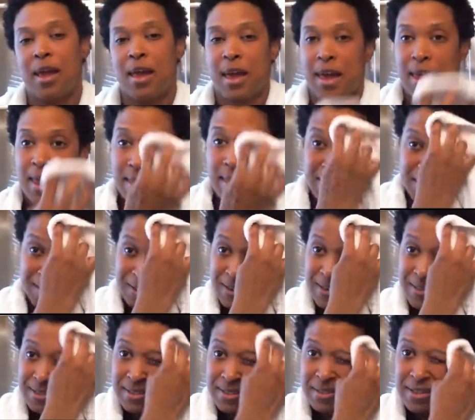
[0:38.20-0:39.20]
And
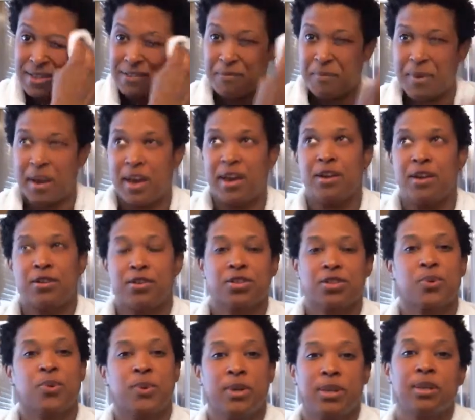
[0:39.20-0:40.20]
does it leave my hair
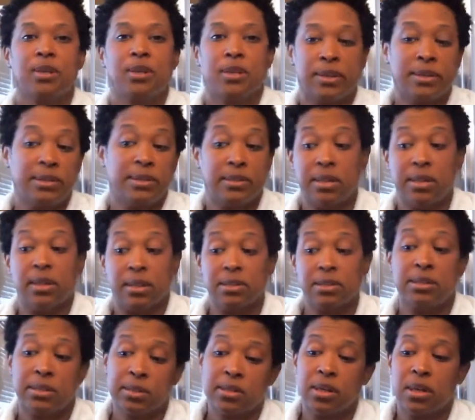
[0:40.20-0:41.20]
squeaky clean? Yes,
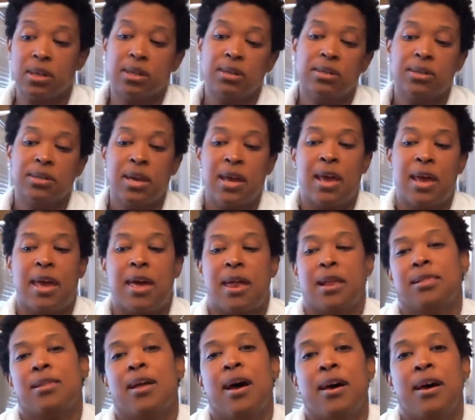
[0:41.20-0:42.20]
it does. And
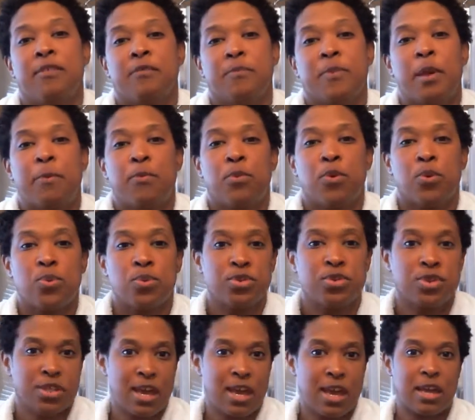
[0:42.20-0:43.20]
a lot of people will
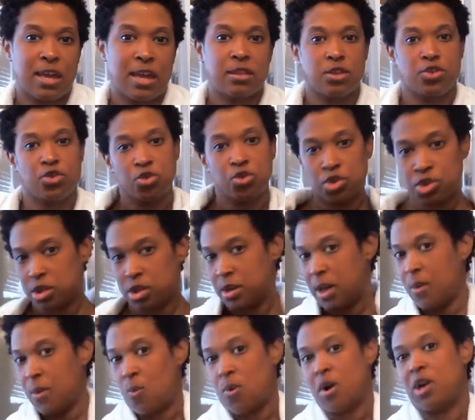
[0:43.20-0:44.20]
say that you should
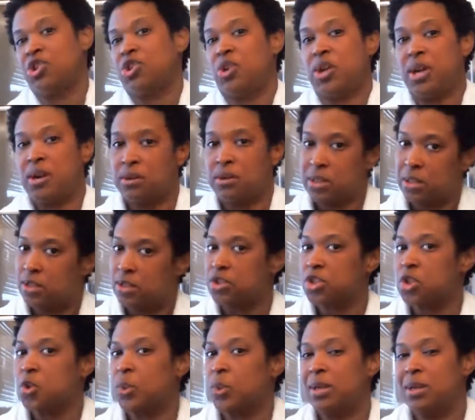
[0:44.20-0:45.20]
not wash your hair until it's
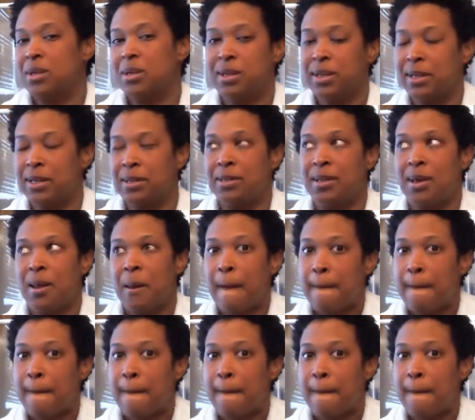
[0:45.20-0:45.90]
squeaky clean.